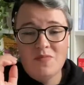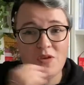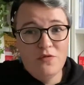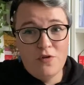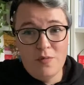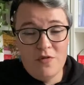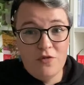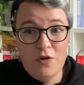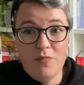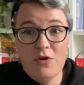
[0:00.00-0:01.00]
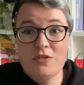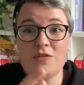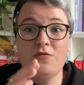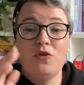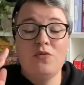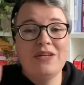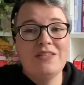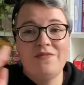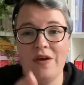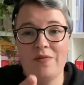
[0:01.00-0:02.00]
From a third-person view, it
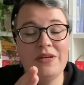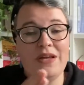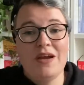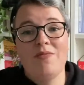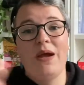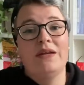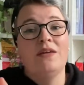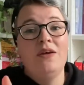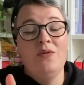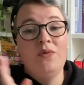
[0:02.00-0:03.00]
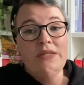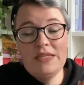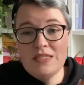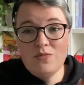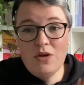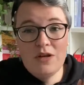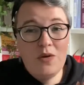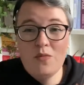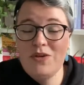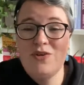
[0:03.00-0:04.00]
is very direct. Well, this one,
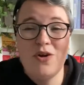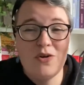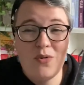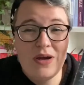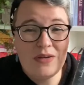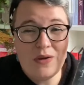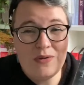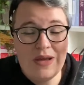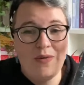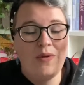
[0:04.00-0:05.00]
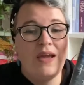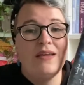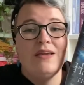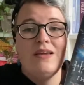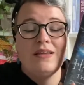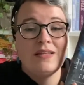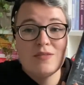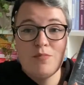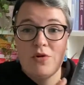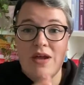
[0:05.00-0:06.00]
we do not quite go that way. This
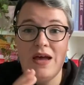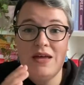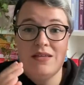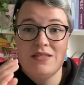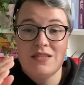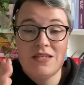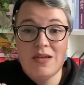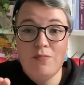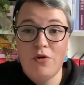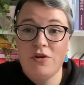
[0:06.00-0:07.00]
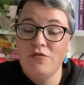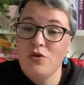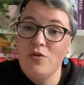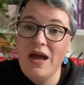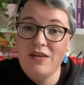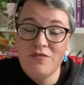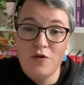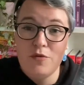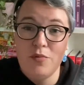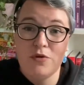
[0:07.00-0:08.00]
book has second point of view and
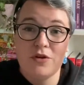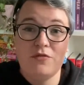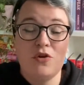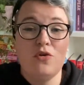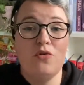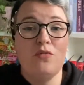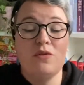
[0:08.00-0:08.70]
third point of view.